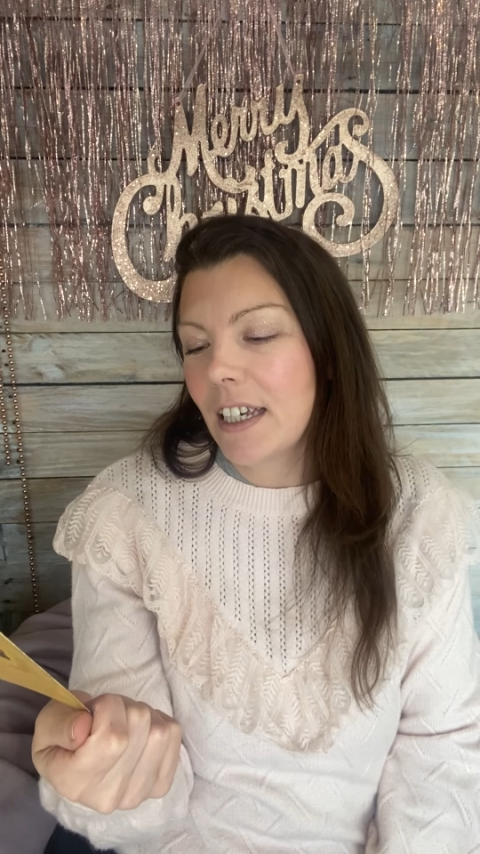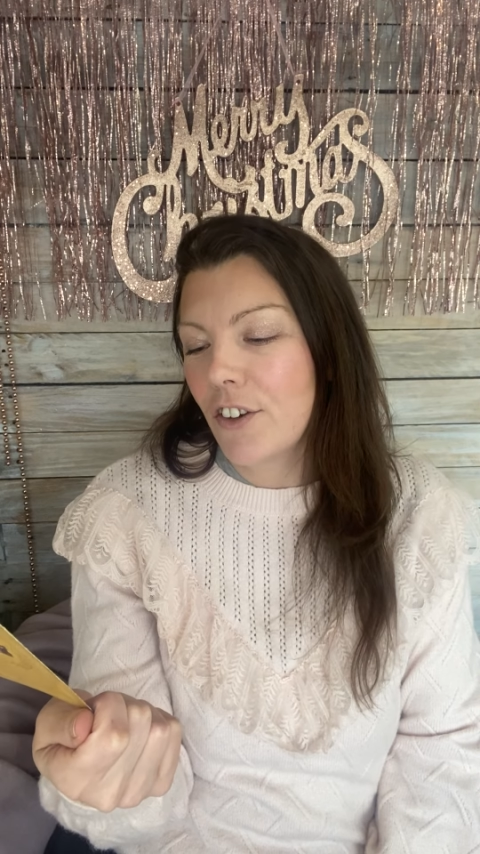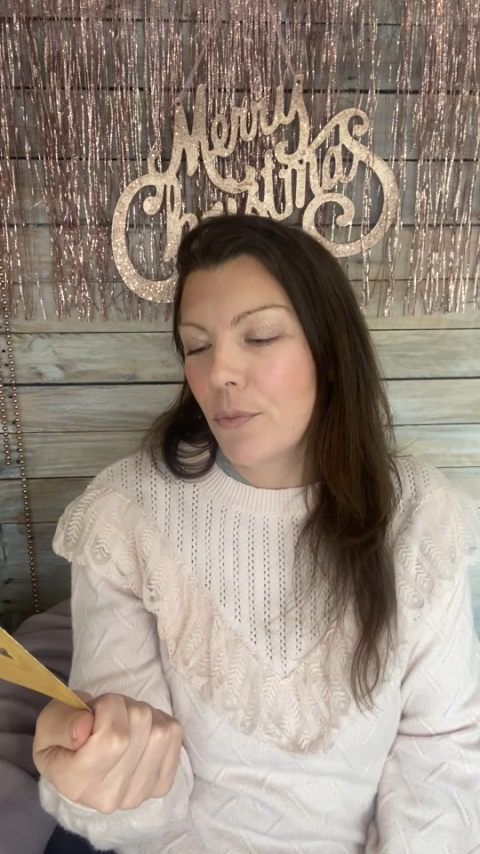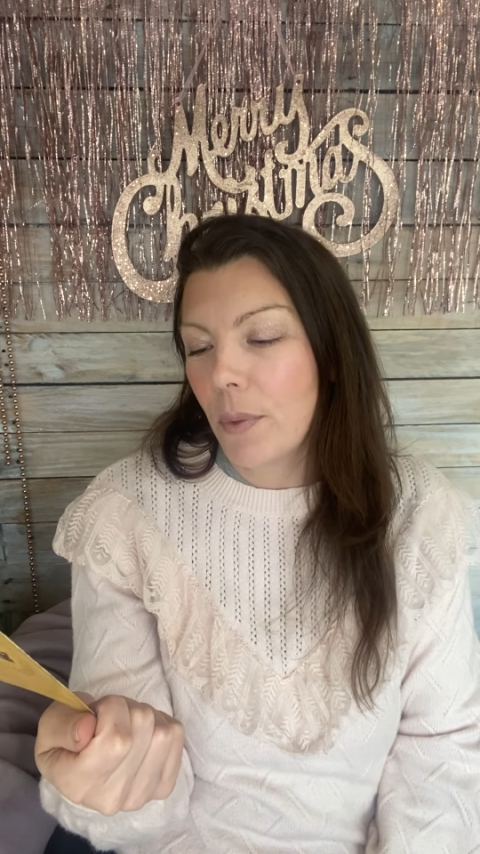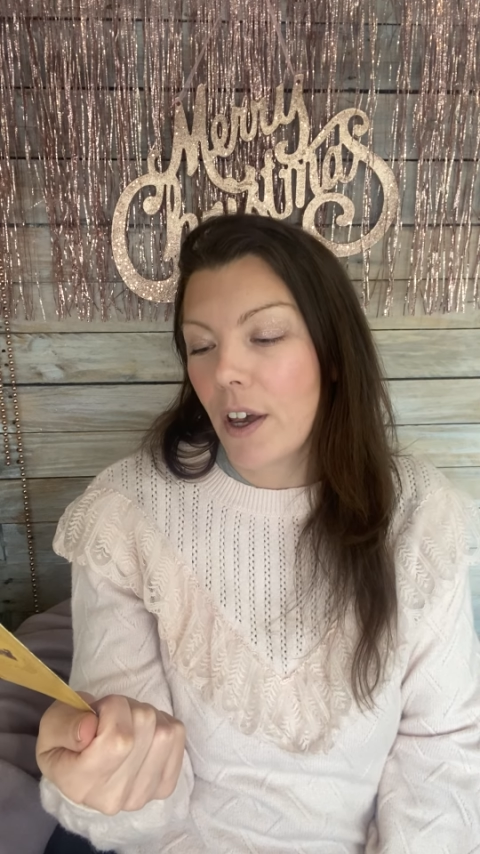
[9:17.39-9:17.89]

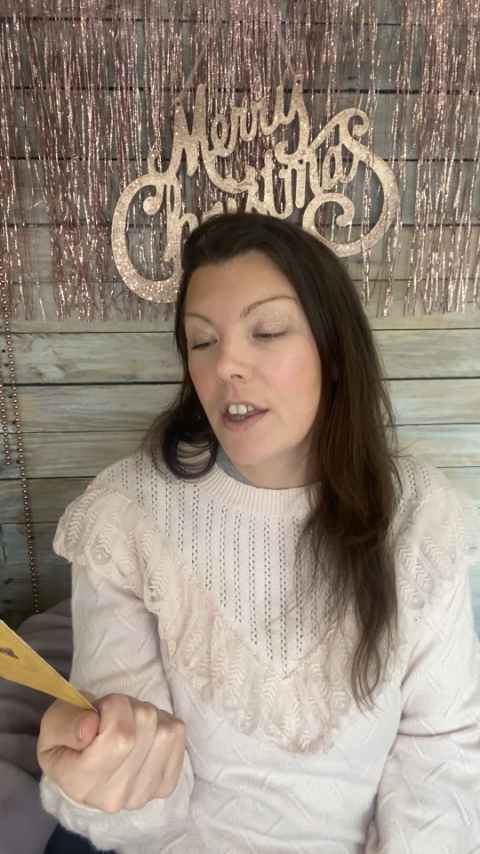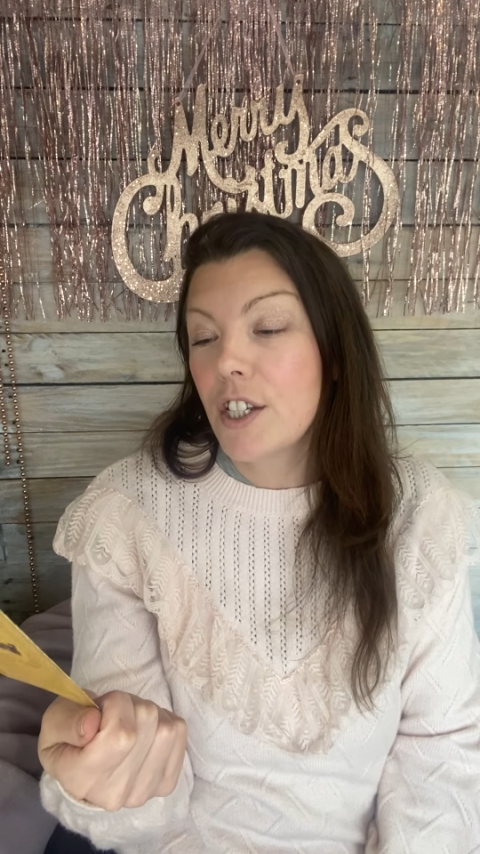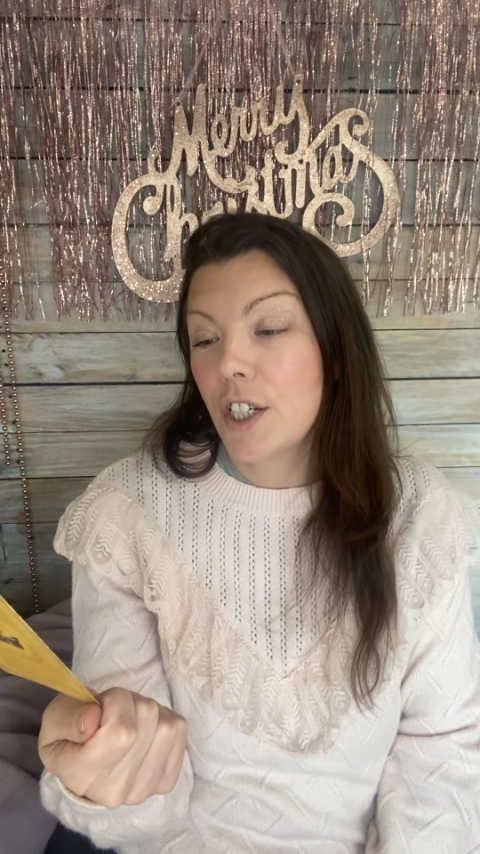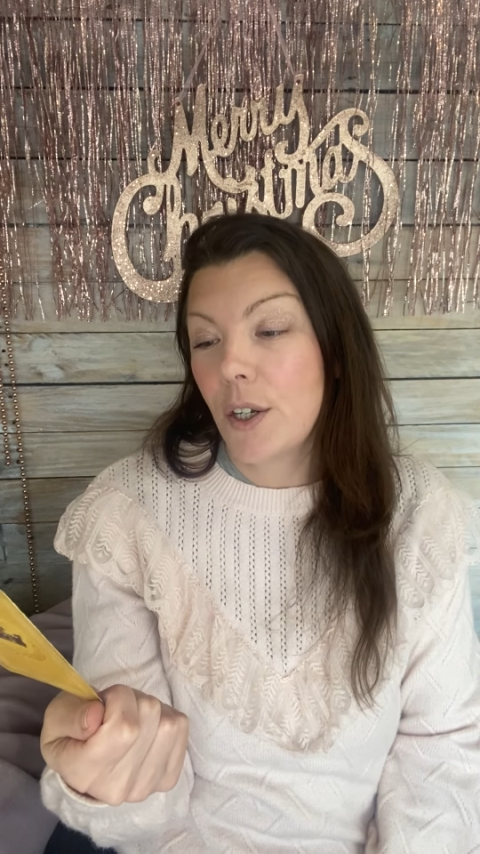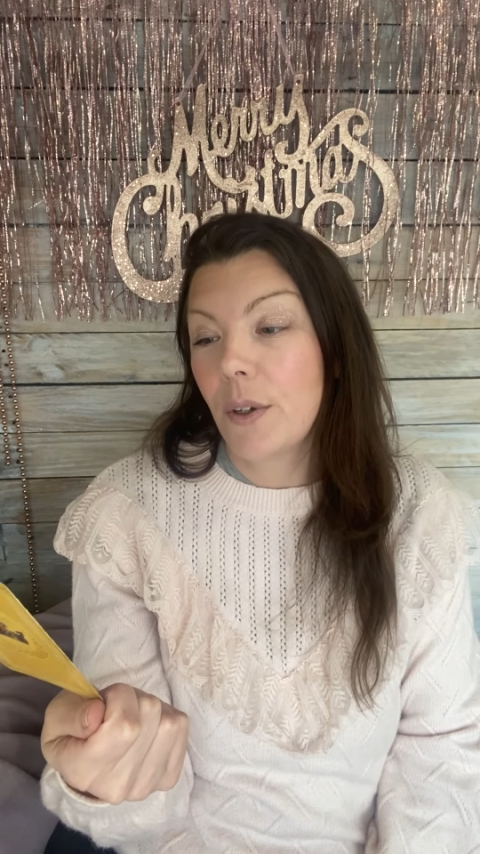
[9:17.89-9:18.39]
give birth
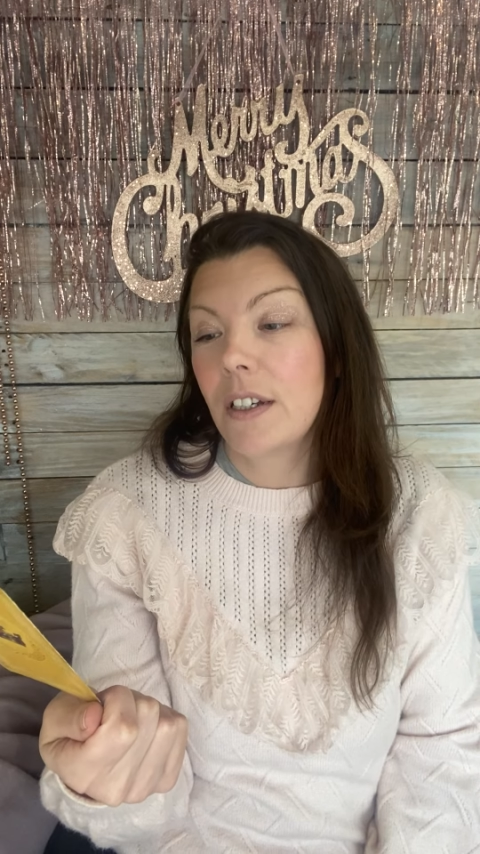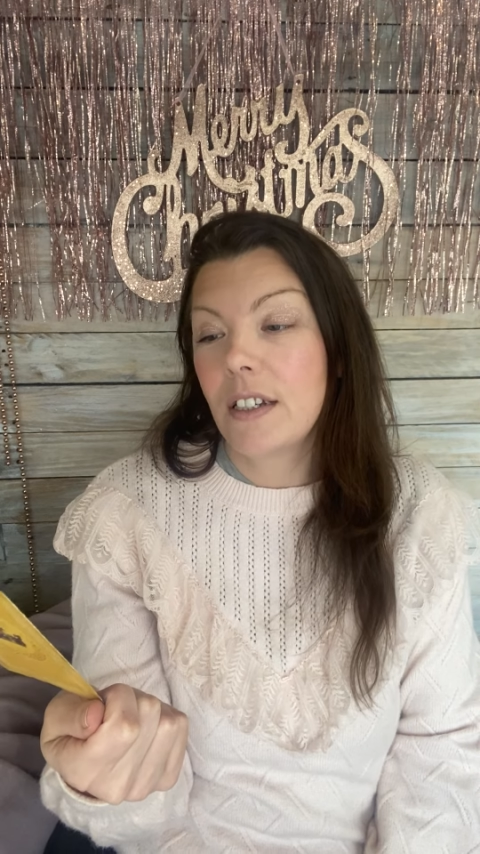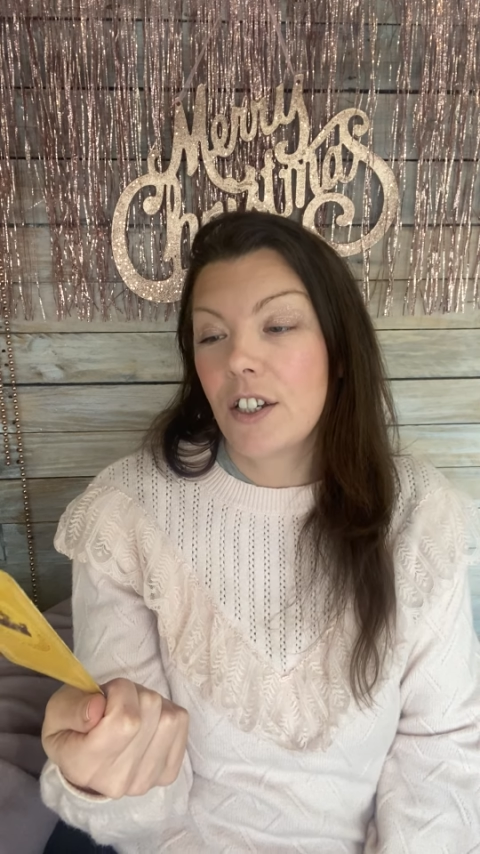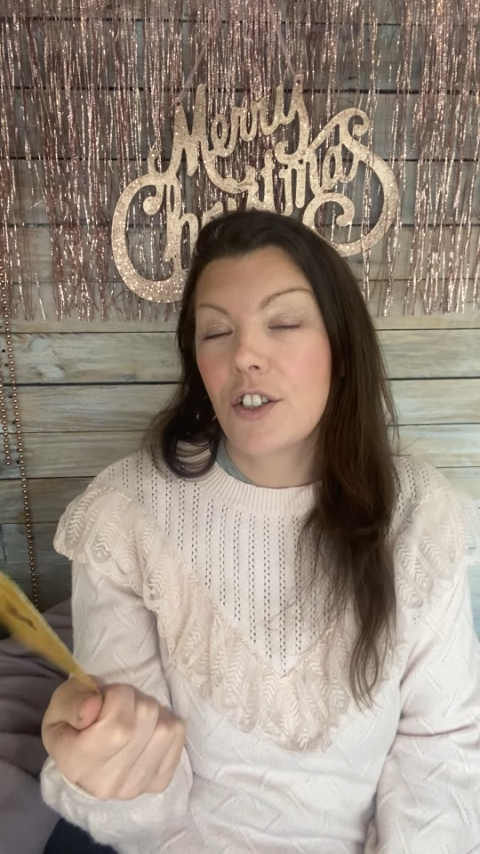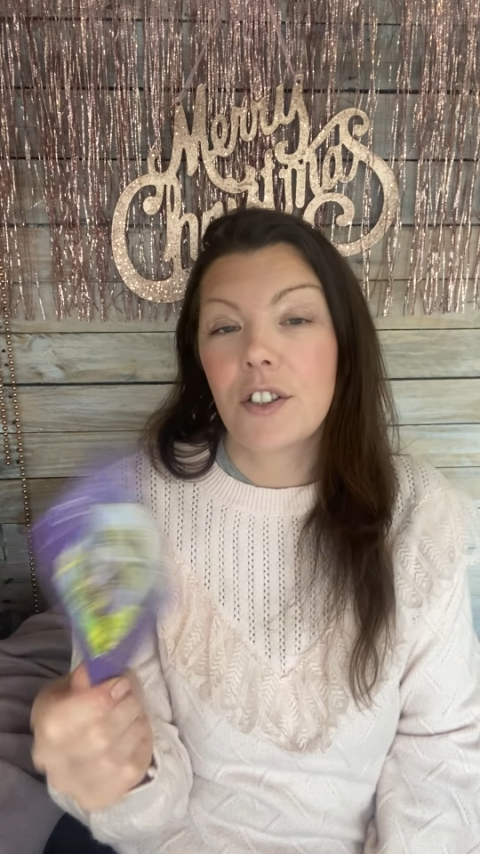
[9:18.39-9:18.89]
to new
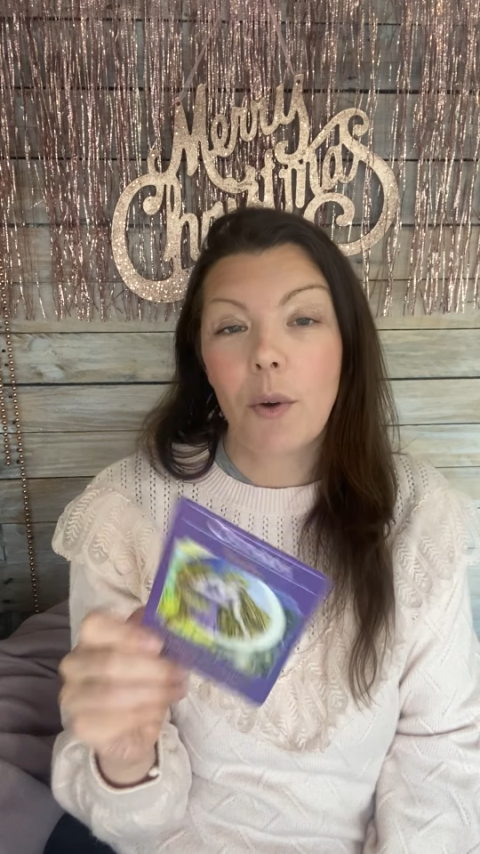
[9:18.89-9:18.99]
conditions.